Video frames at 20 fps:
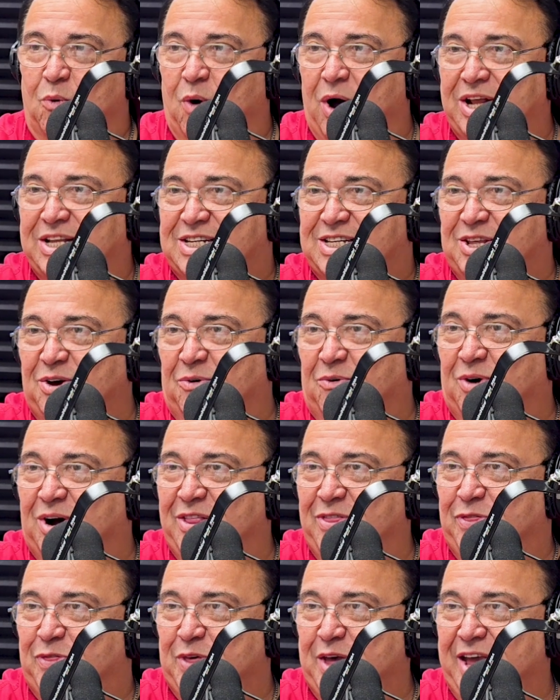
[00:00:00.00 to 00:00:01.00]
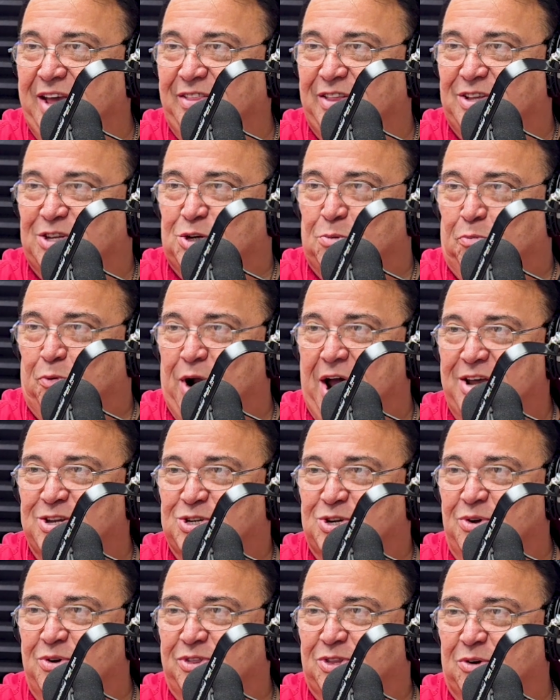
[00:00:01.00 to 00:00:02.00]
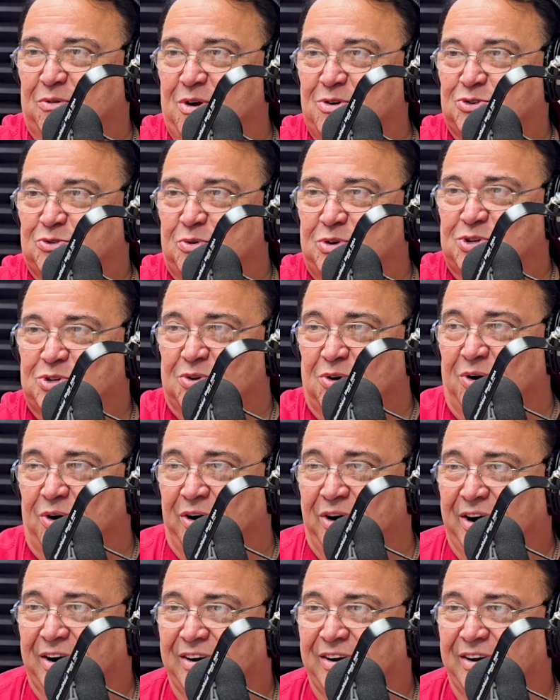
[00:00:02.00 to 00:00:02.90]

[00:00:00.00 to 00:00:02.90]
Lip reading: what's the one thing that surprised you at the grocery store?